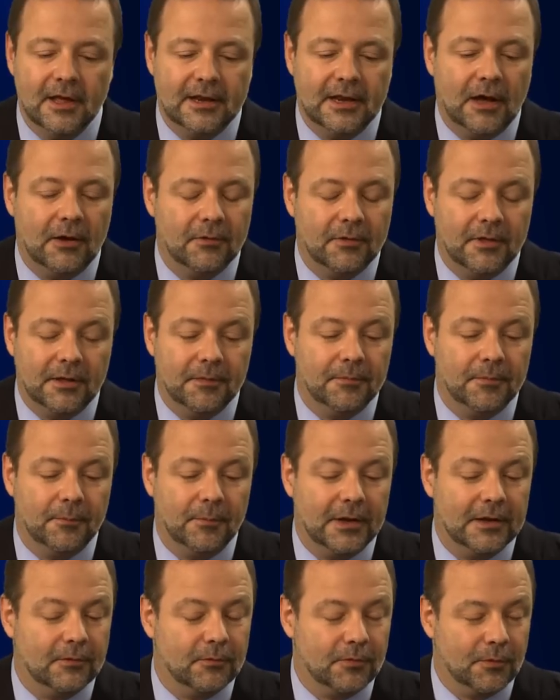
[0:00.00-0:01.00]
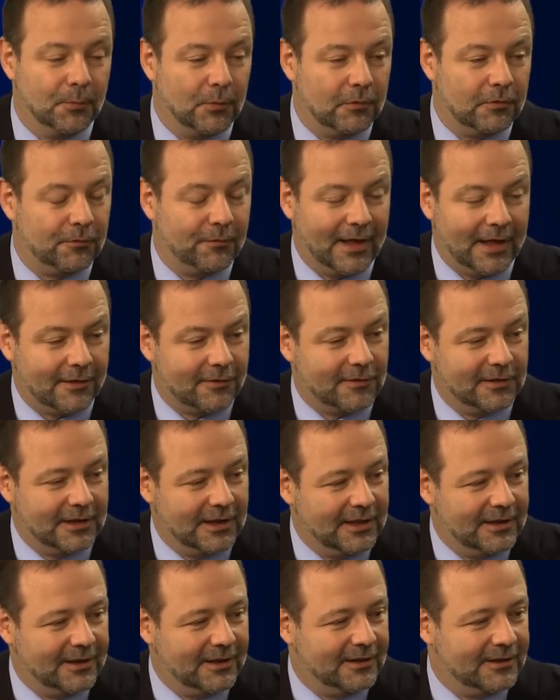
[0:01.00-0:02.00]
Now, in one of the most
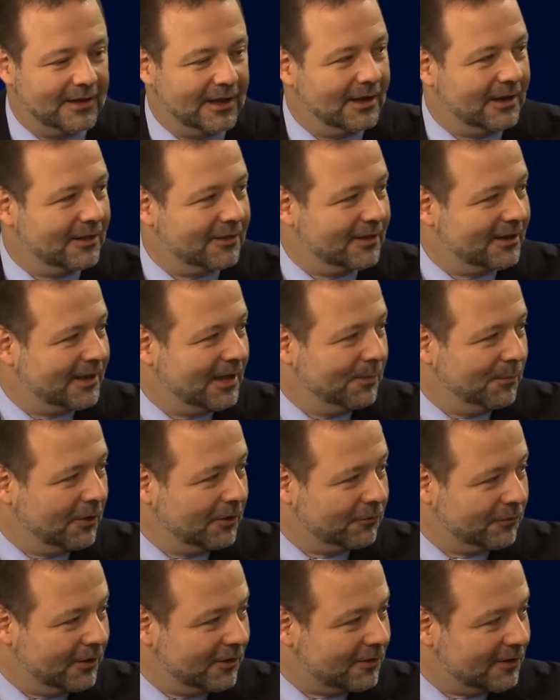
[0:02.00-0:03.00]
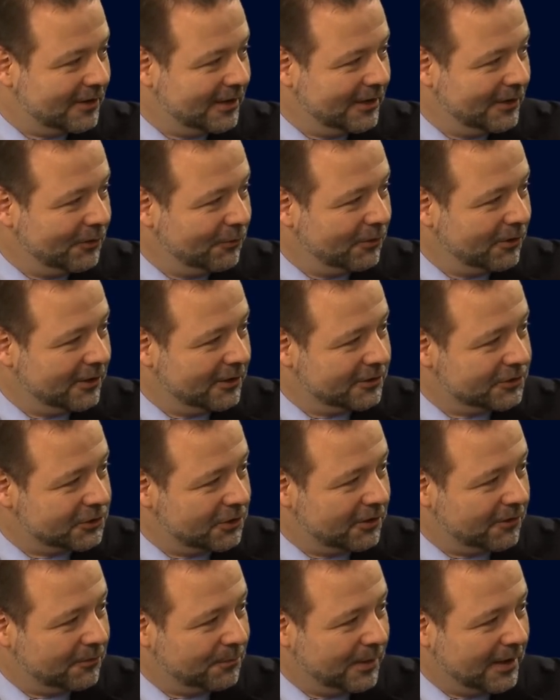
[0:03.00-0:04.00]
fascinating data that came out recently in New England
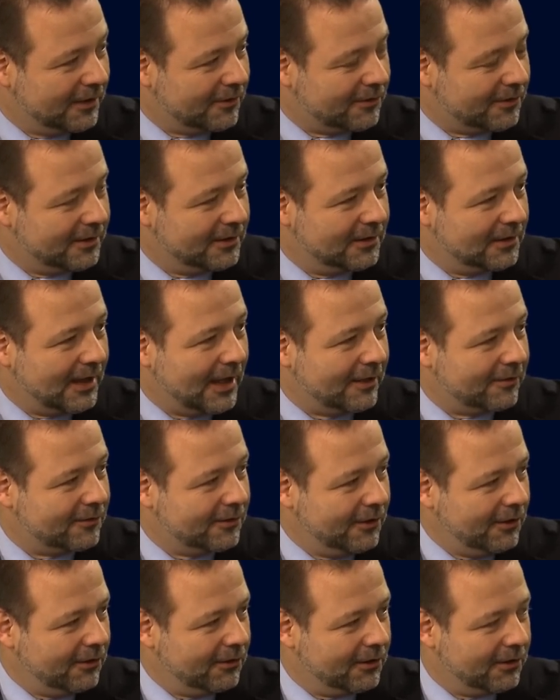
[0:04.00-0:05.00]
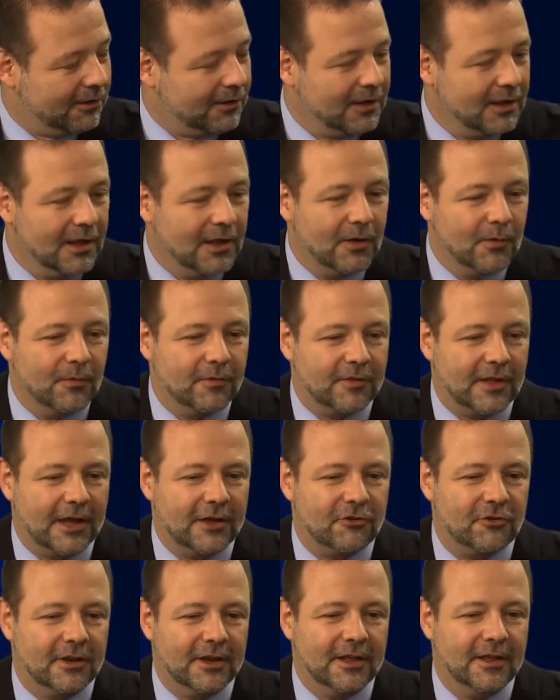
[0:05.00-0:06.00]
Journal of Medicine last year was
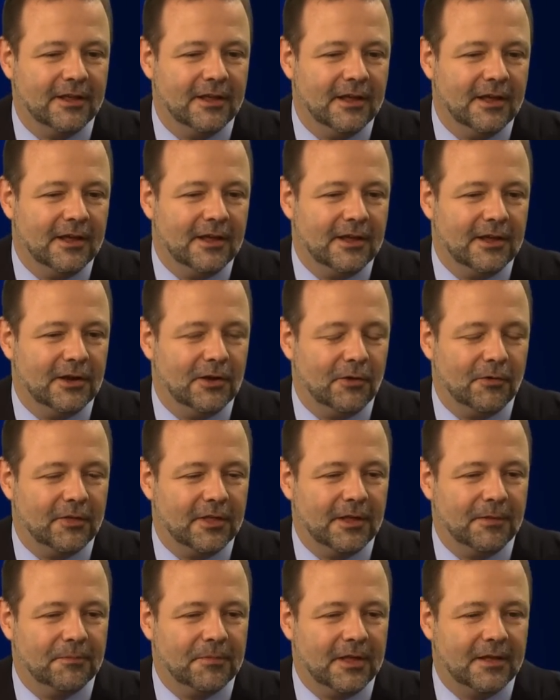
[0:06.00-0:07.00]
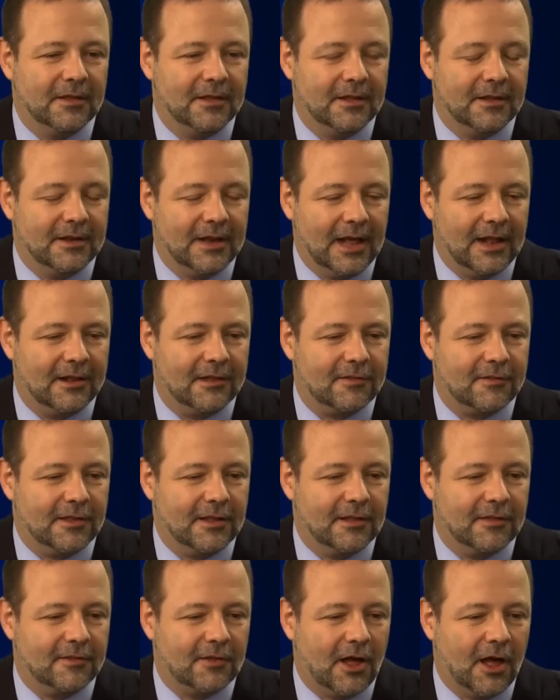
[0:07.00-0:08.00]
actually, you know, the
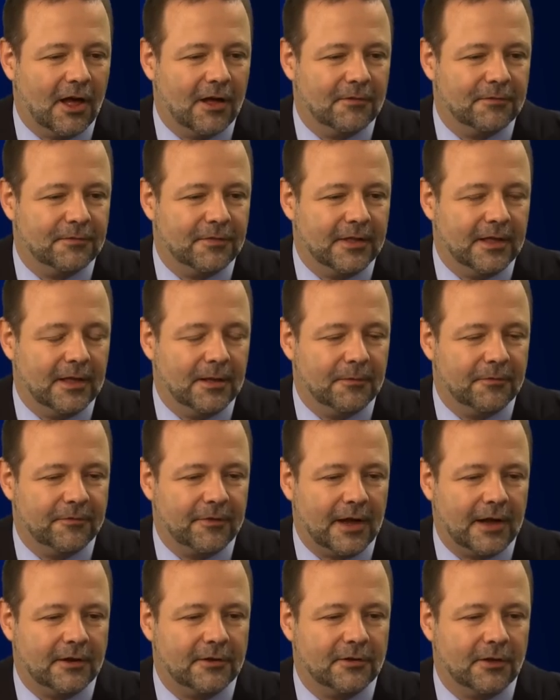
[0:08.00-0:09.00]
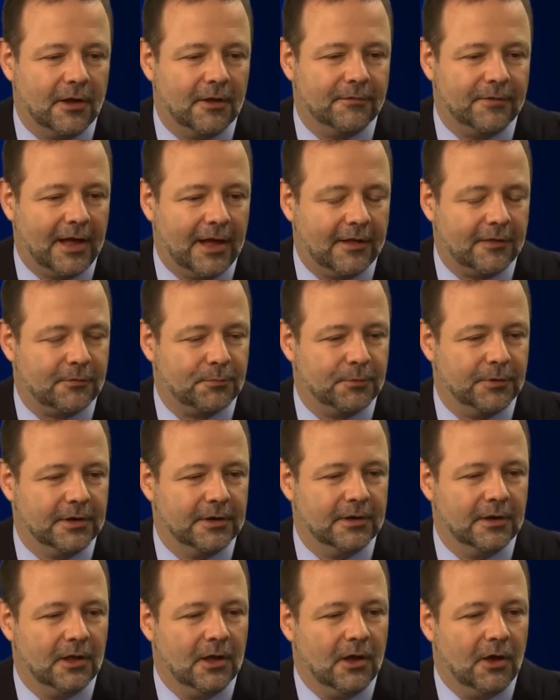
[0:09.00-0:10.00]
analysis of the effect of
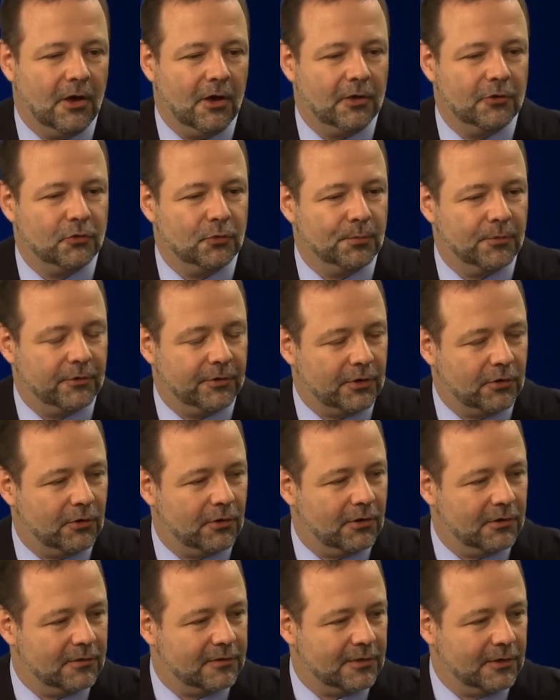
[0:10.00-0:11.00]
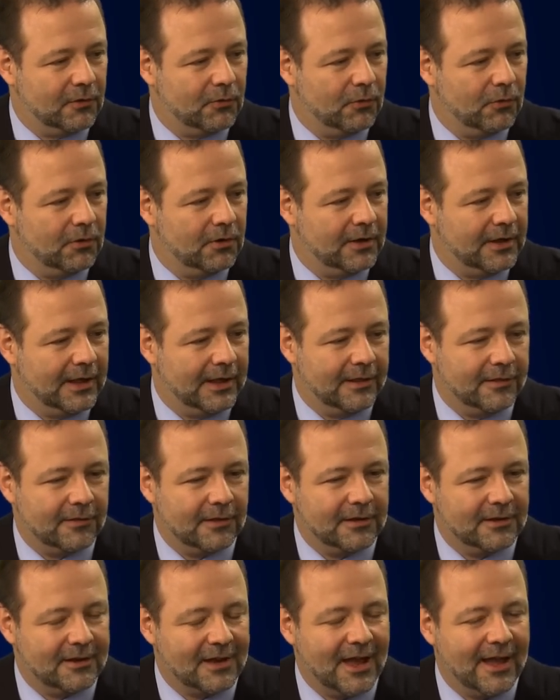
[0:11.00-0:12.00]
aspirin on tumor recurrence in colon cancer
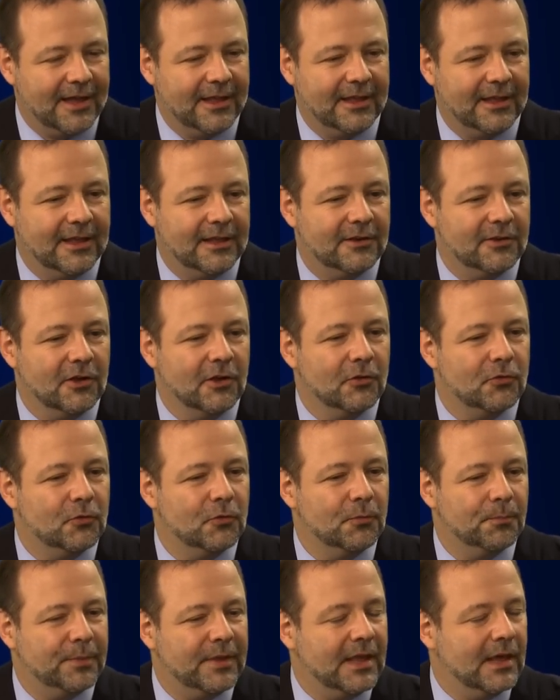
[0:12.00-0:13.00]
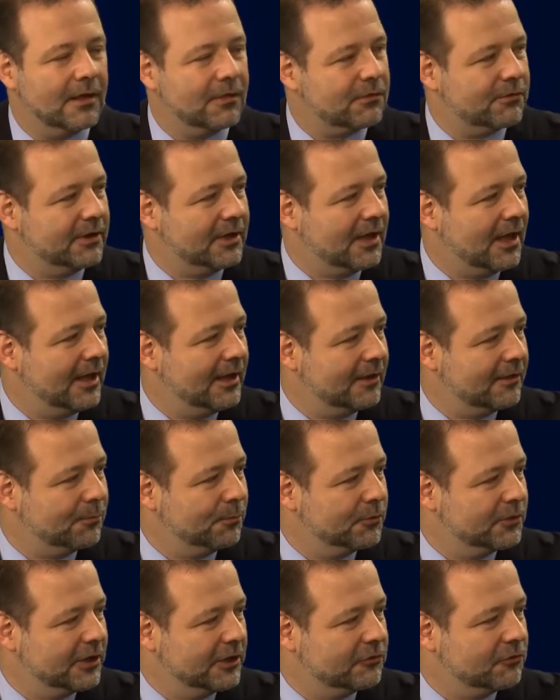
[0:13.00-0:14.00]
and tying it to PI3 kinase
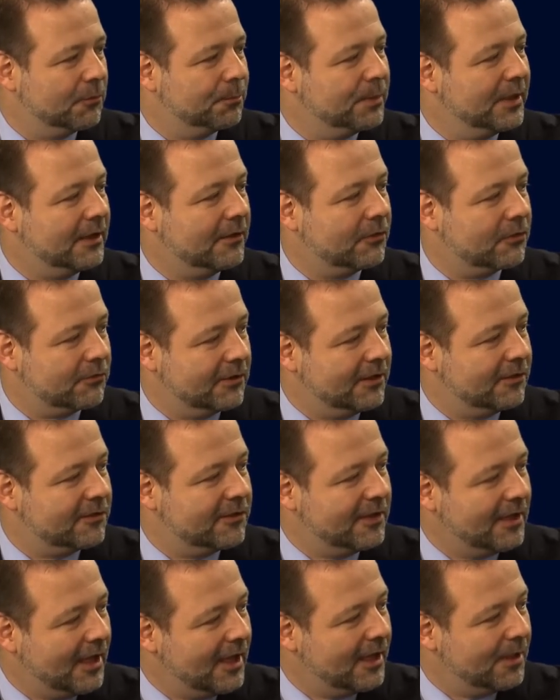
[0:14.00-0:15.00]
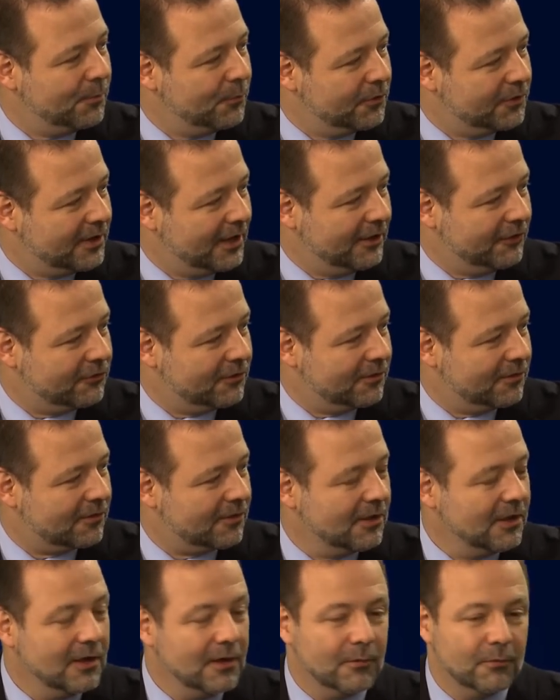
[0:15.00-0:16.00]
mutation or PIK3CA mutations,
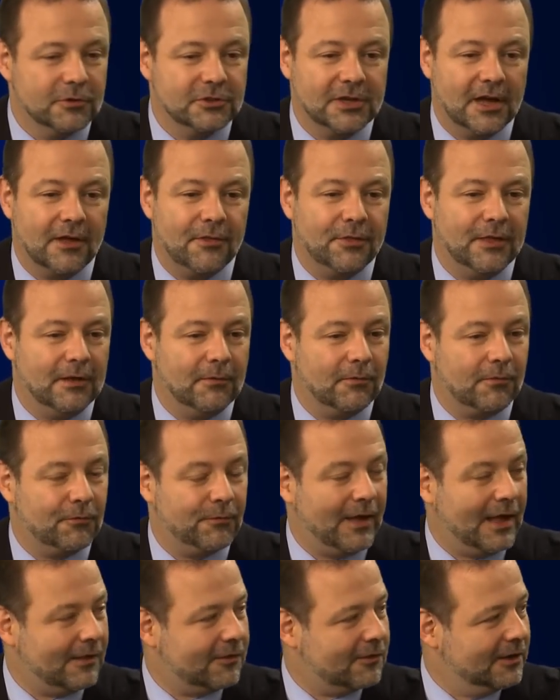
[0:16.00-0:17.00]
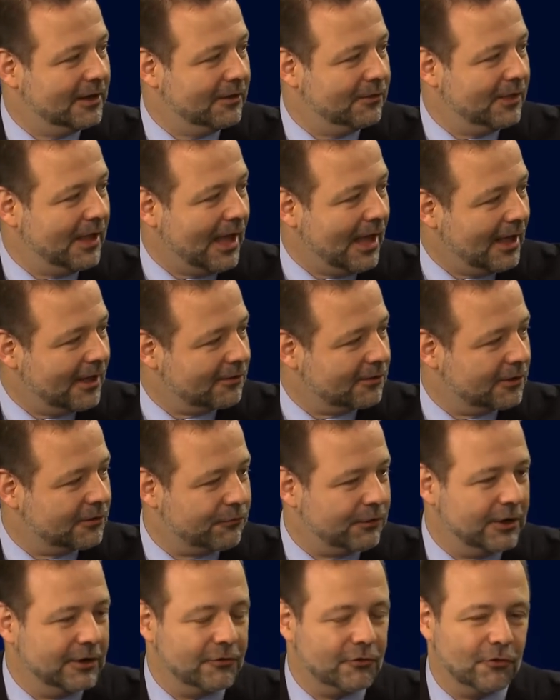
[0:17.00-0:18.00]
which I think was fascinating. The hazard
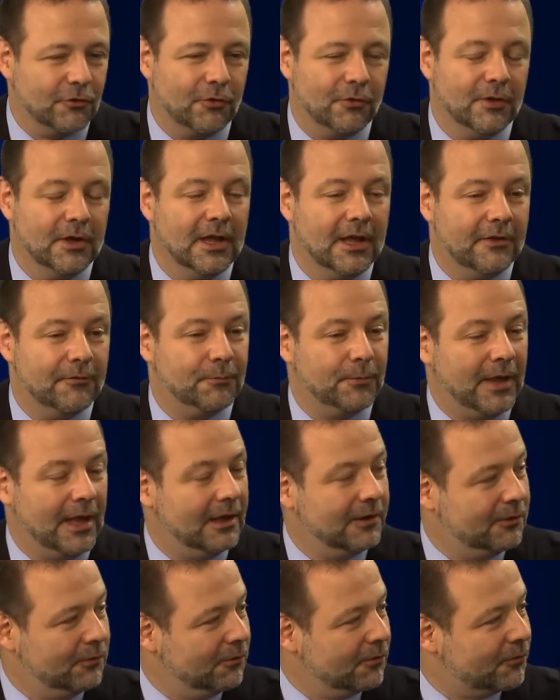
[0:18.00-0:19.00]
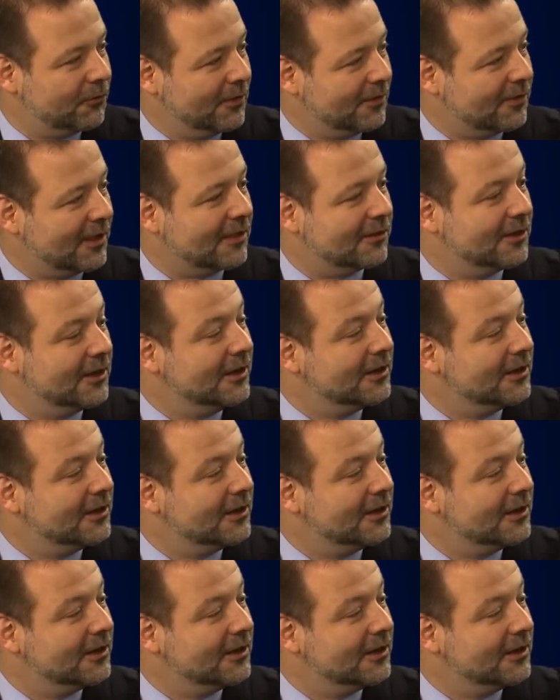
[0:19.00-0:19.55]
ratio, if we had used this as an